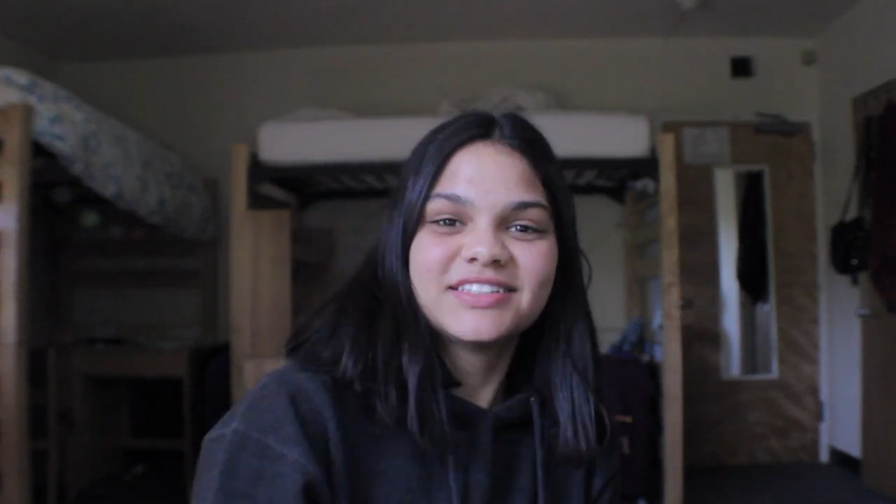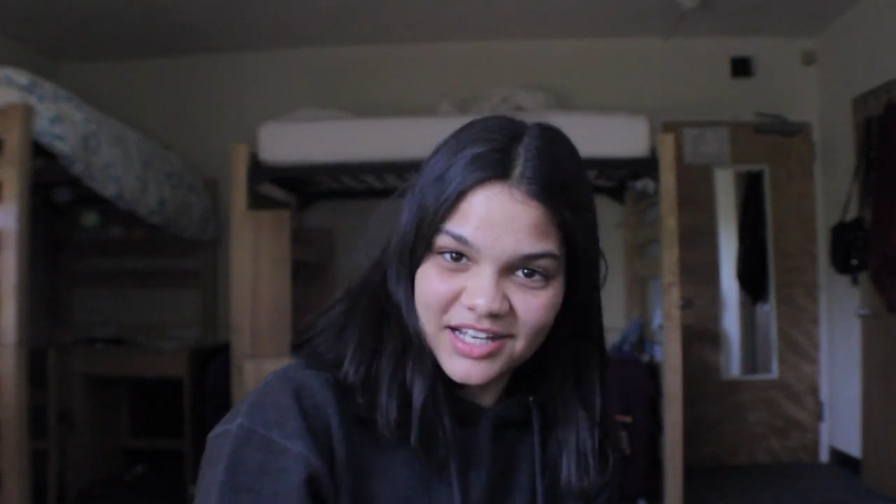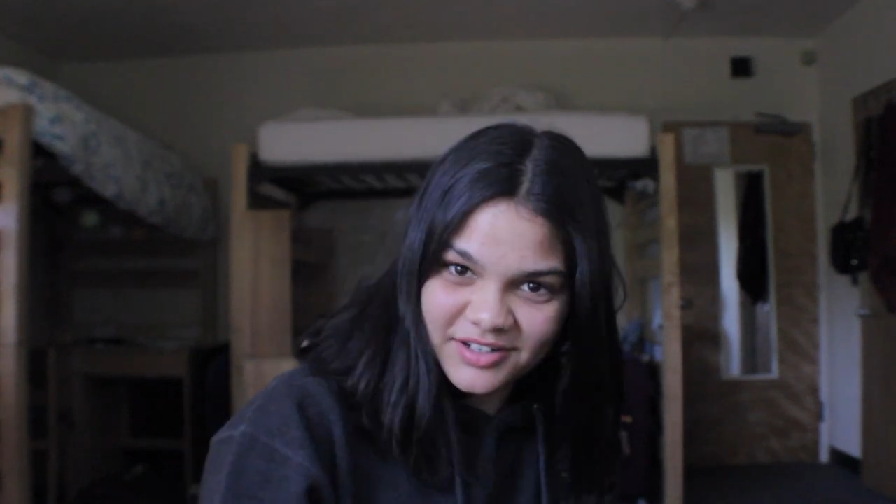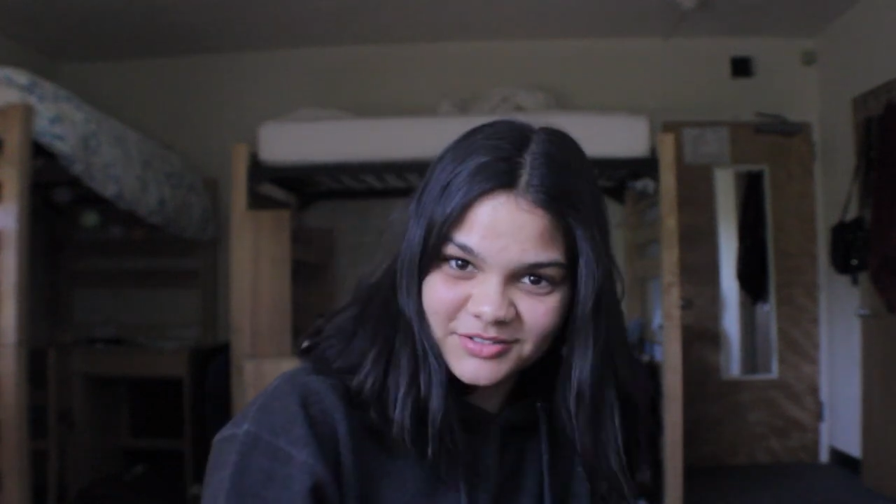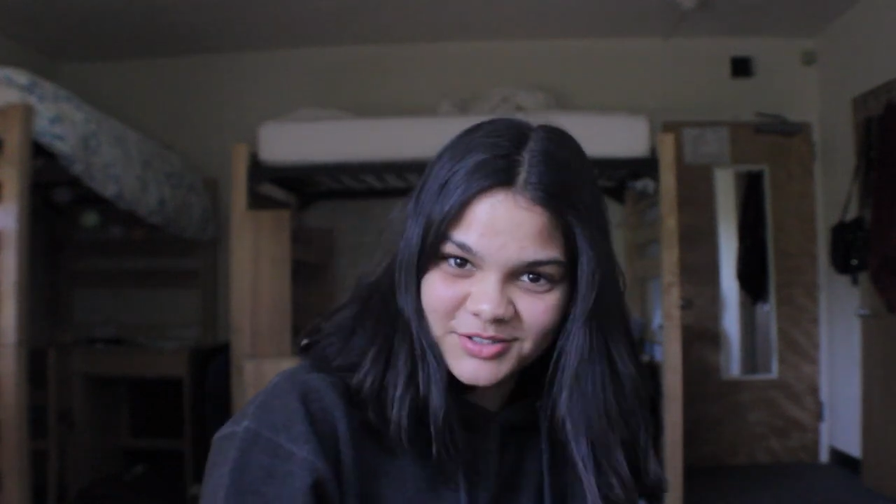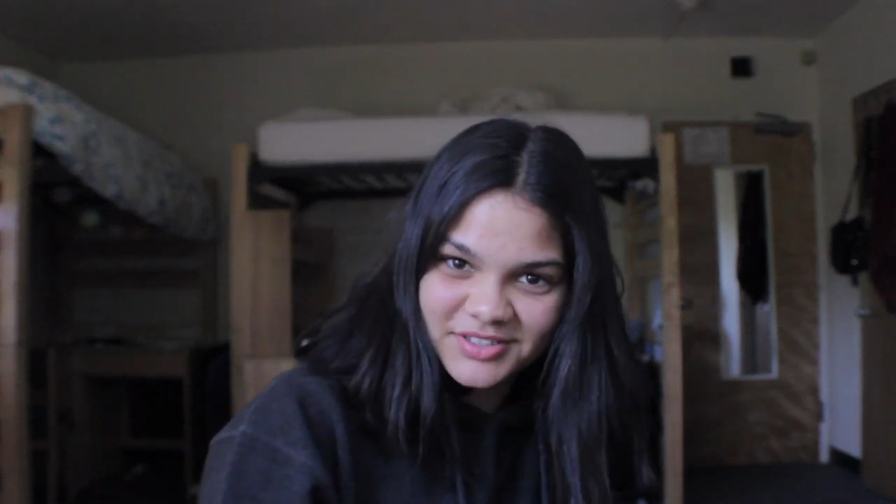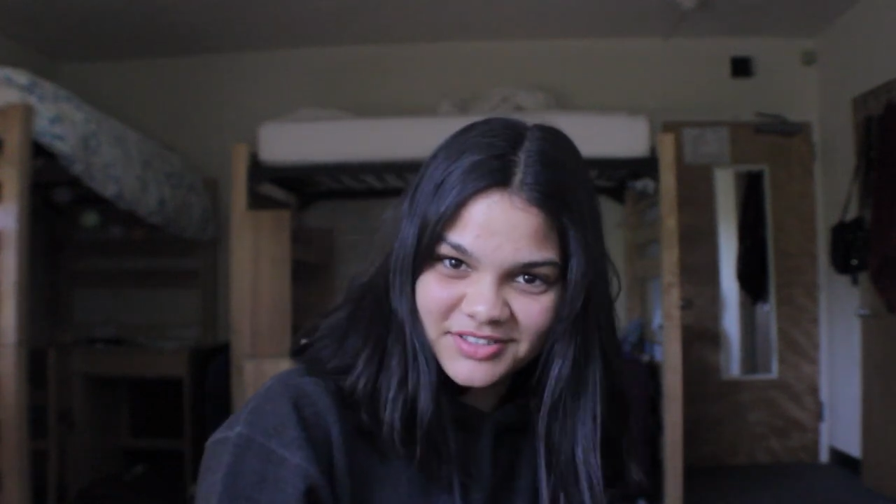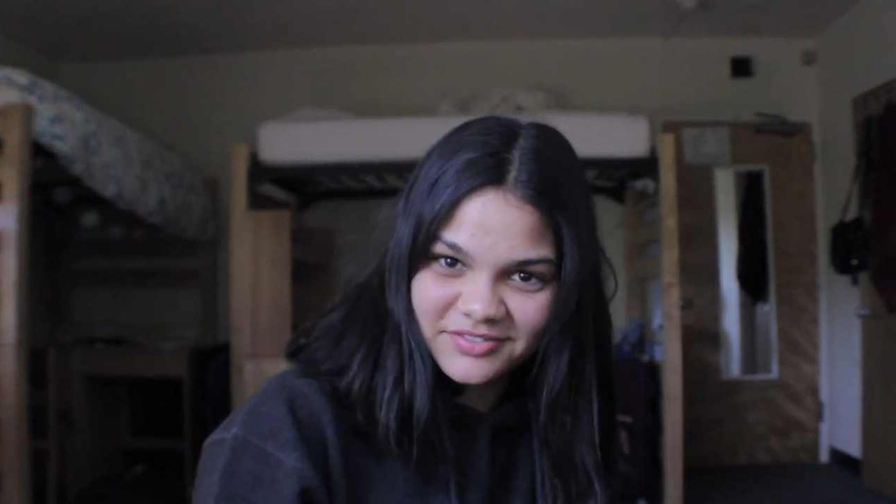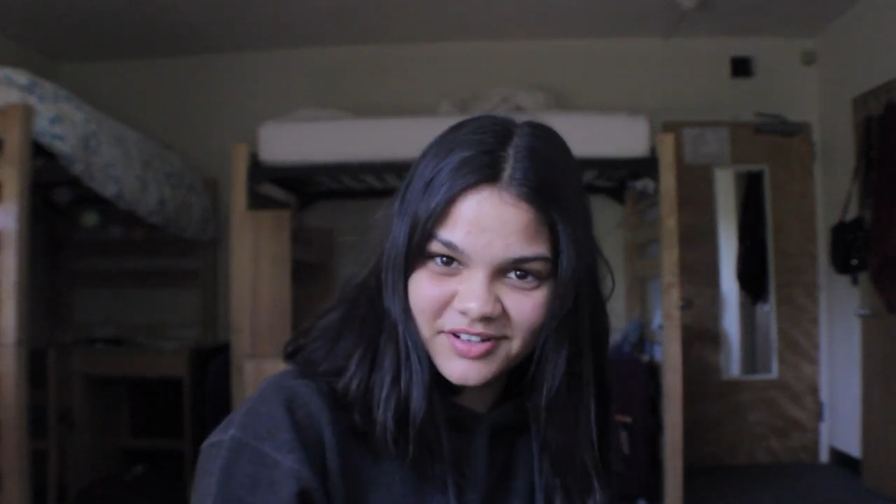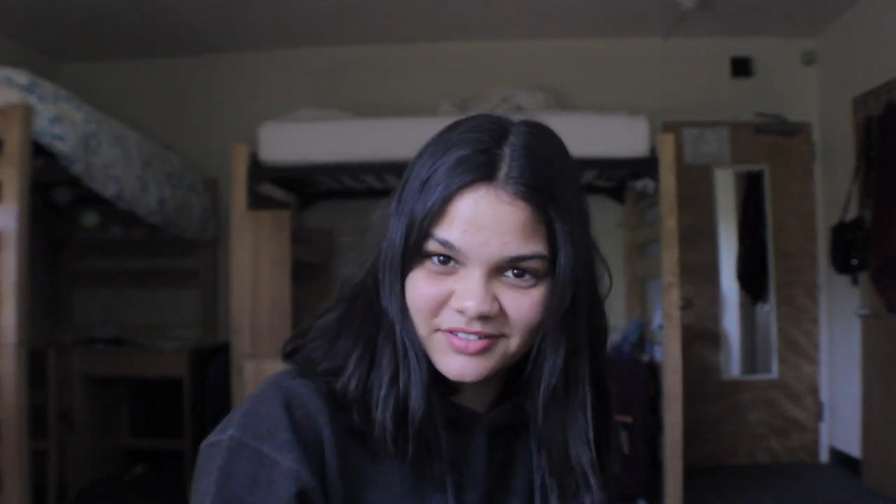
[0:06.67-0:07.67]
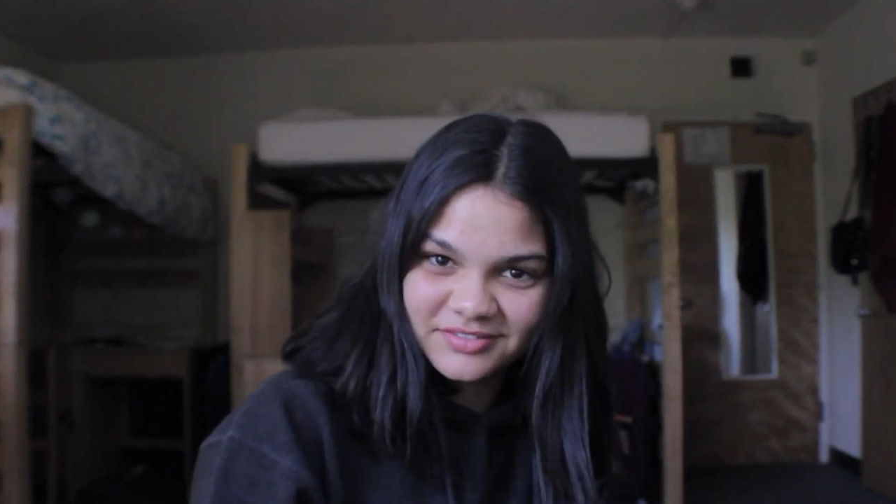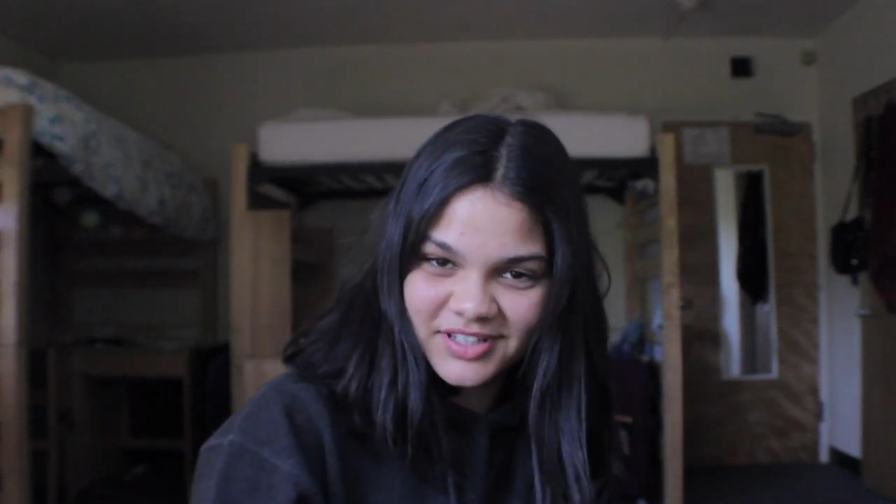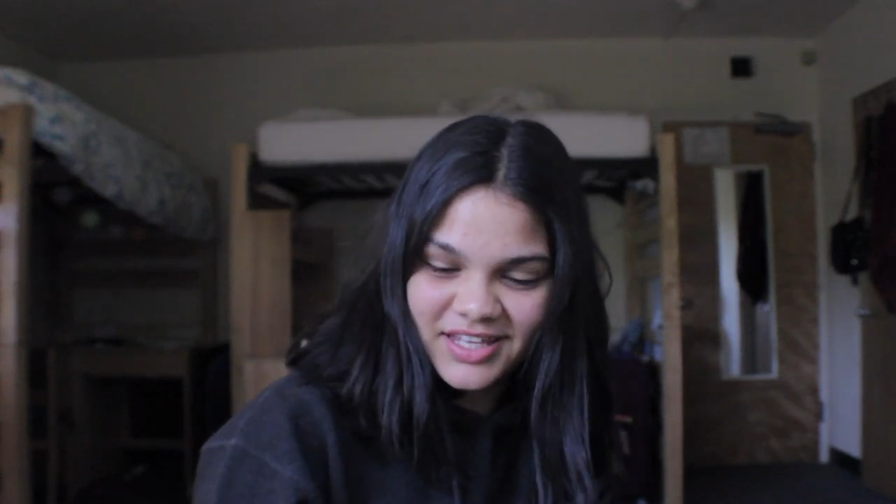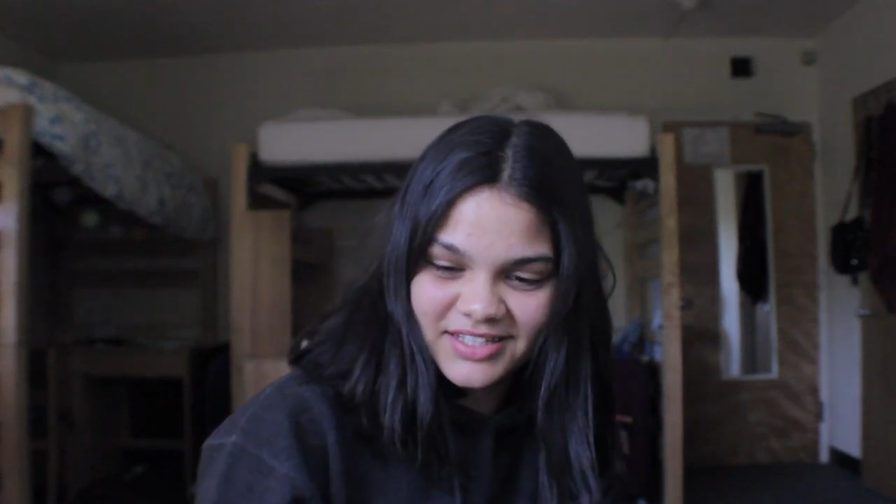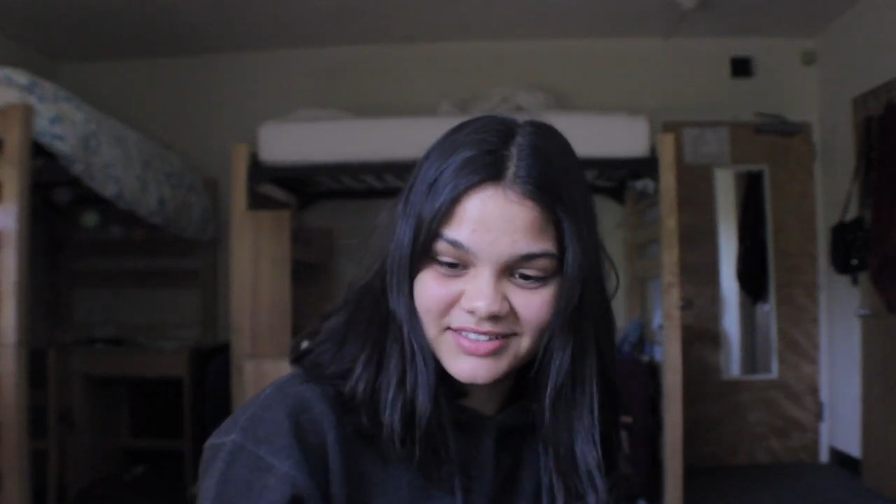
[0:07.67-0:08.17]
Shout out to Stefan
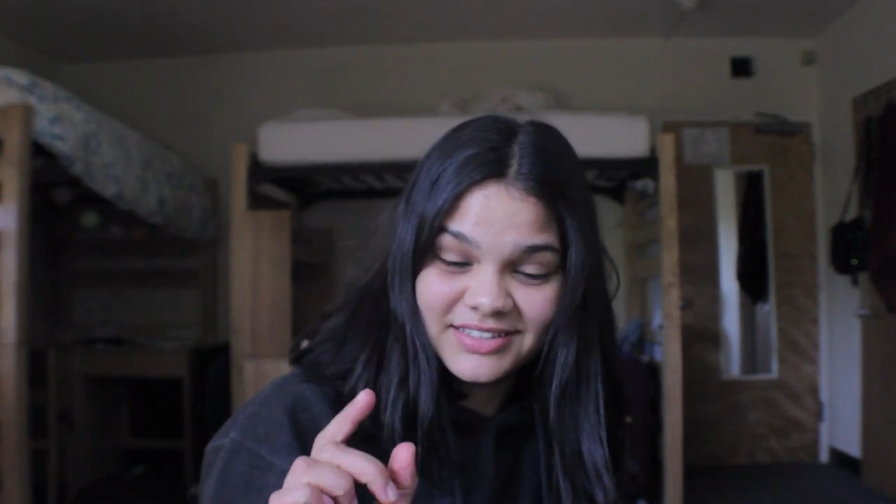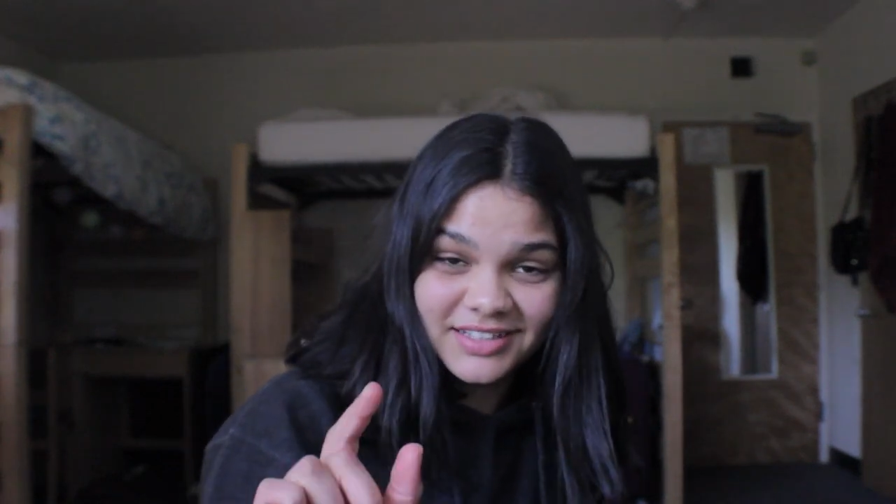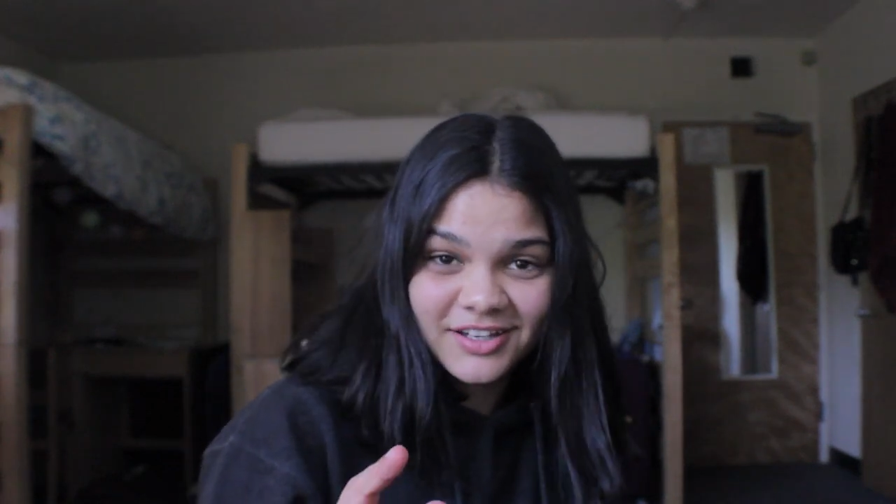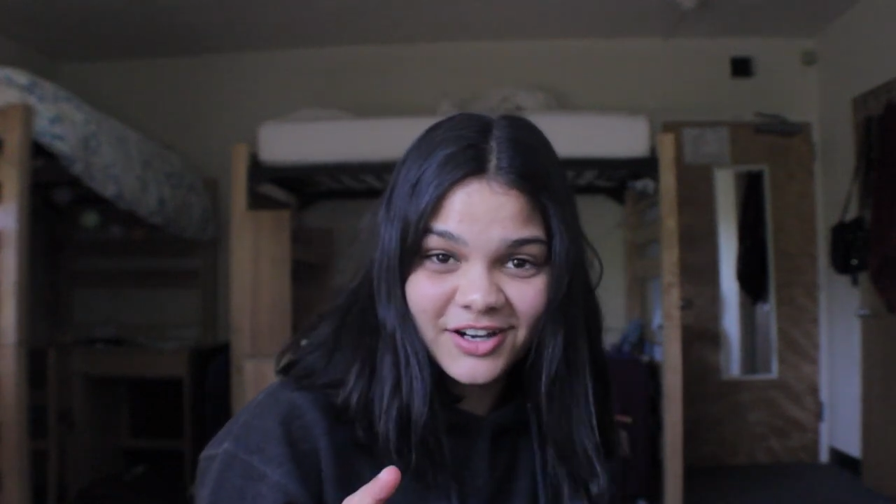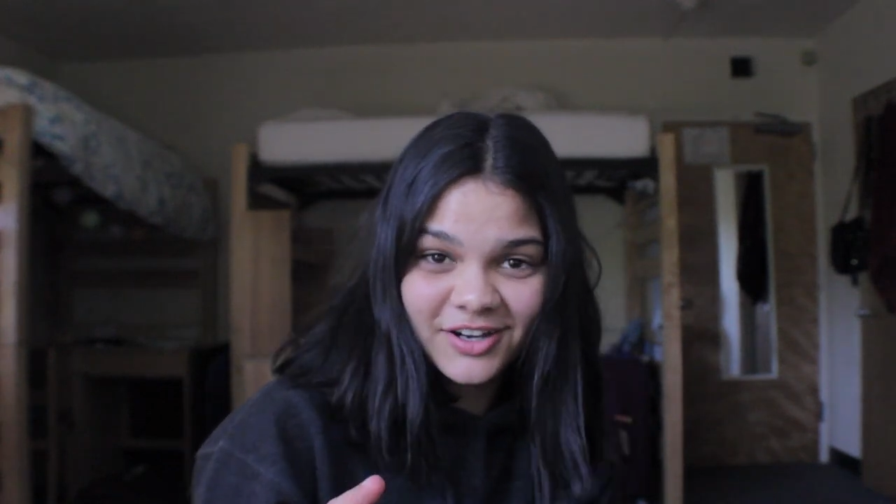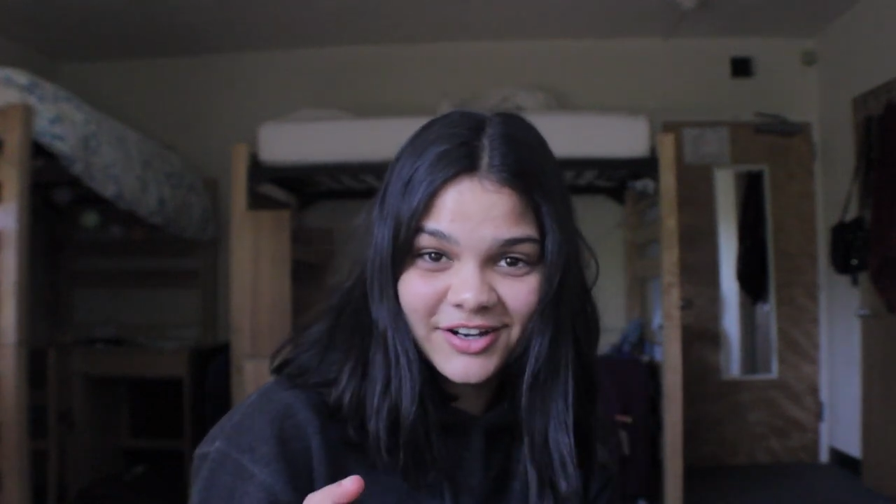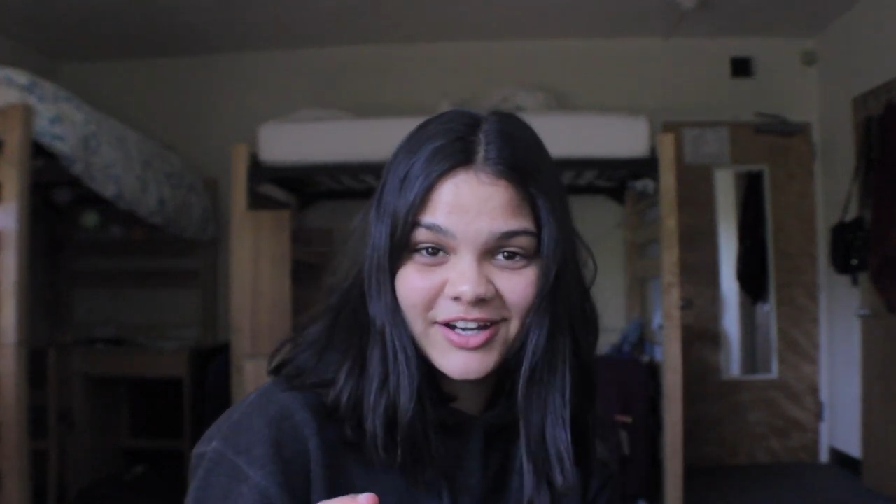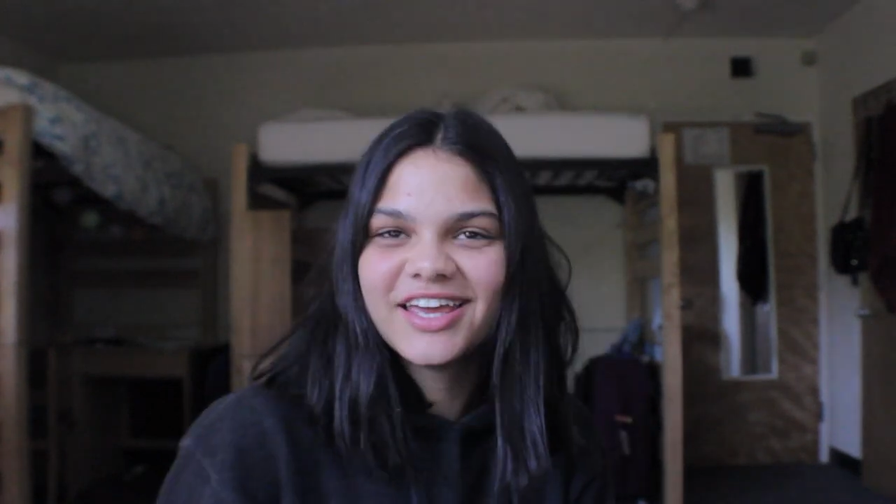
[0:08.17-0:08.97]
for the SD card.